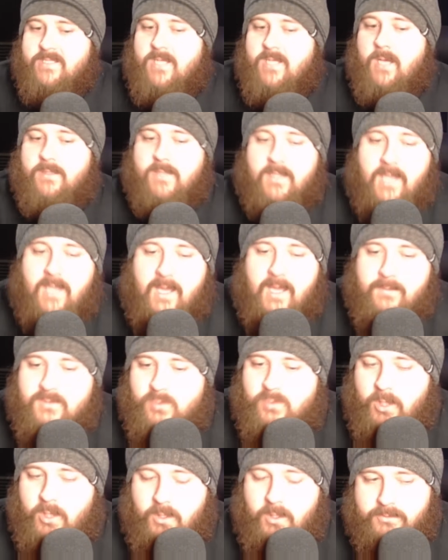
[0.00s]
this Hunger
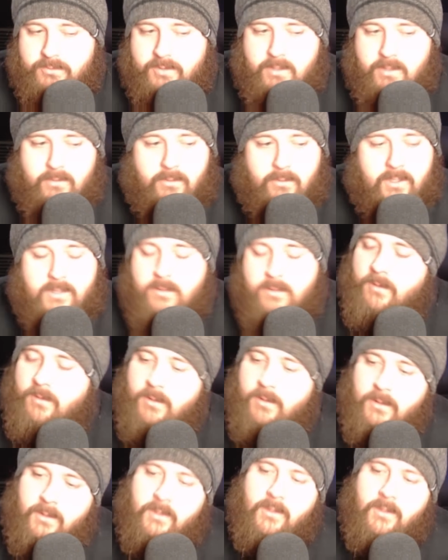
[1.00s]
Games world that we're in.
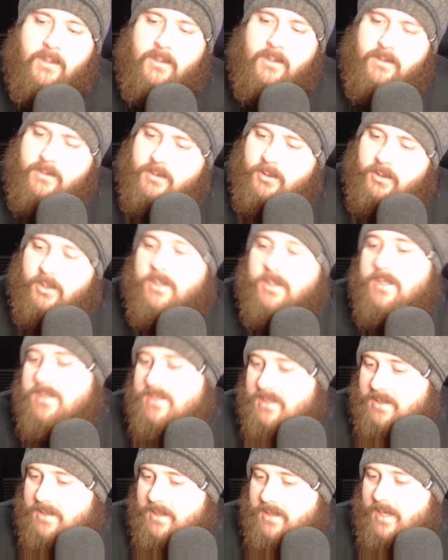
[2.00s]
You got to
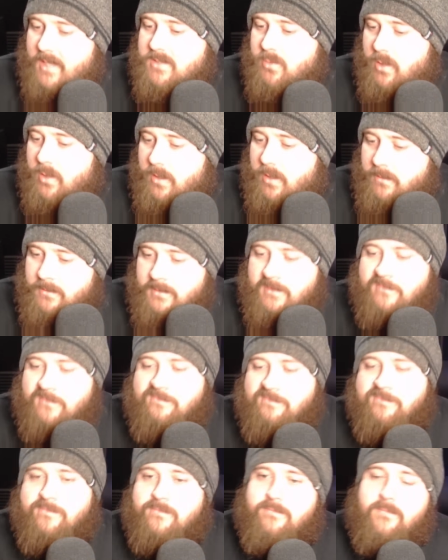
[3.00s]
consider that as well.
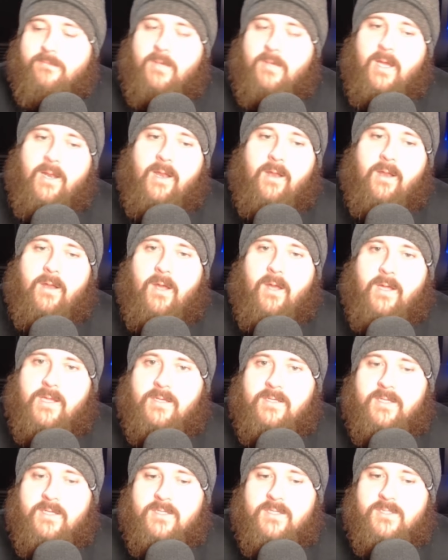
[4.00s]
And then
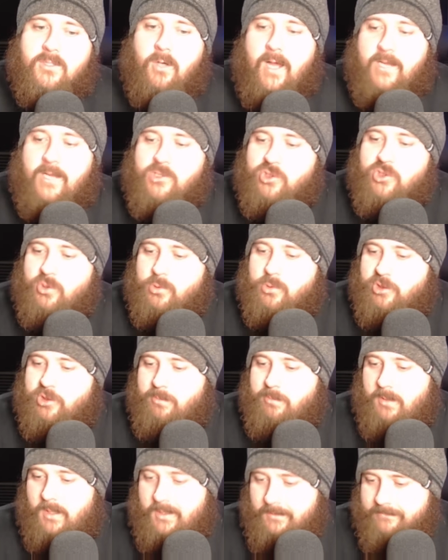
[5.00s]
India's got Anshul
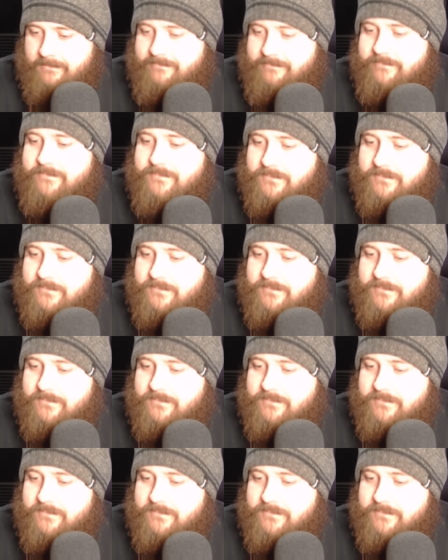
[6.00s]
Ghibli.